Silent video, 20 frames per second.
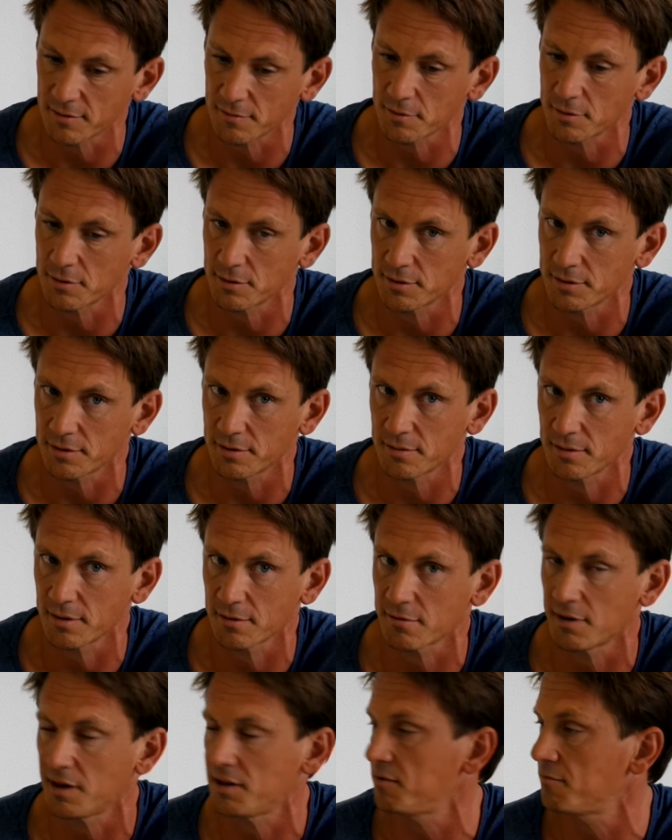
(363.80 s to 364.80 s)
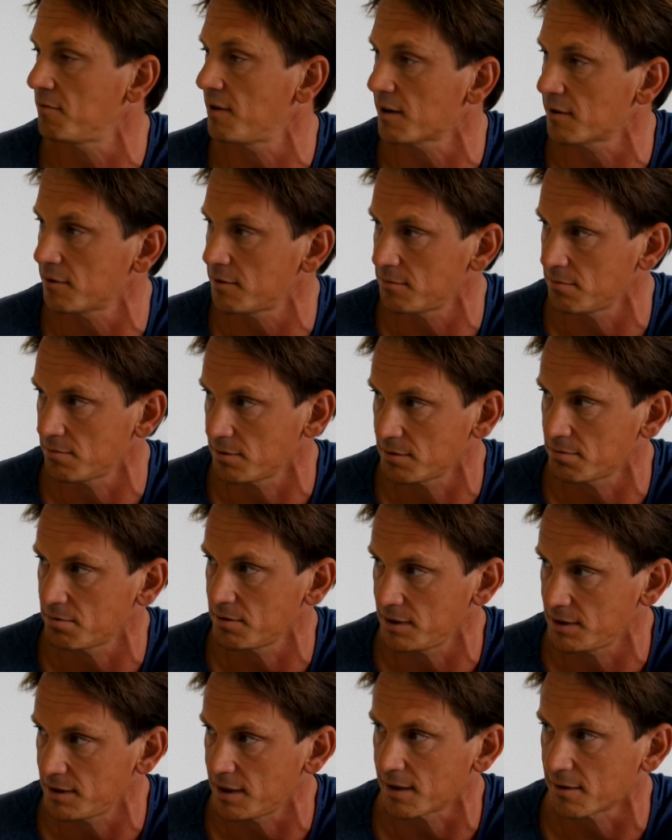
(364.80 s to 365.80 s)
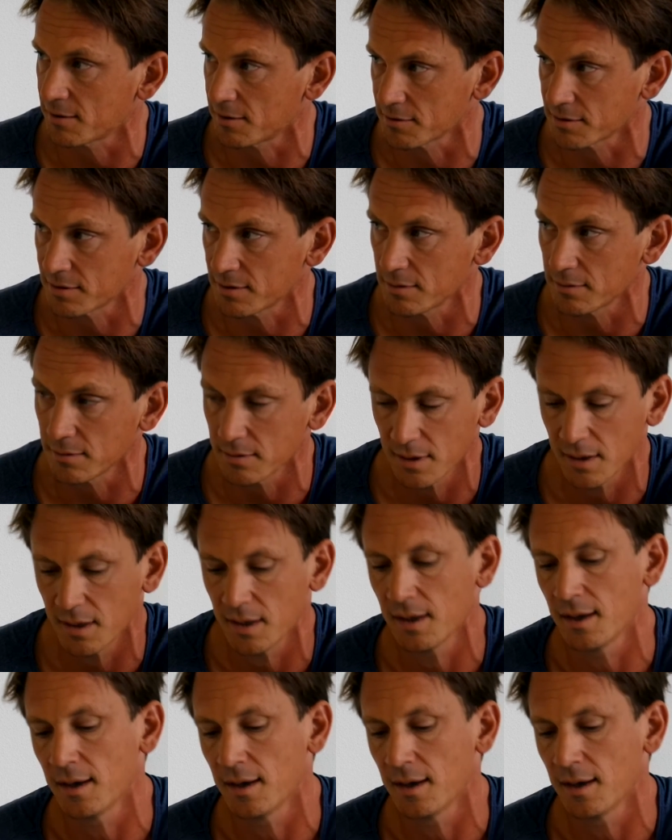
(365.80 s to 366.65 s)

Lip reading: of course to the credit record, which we check also.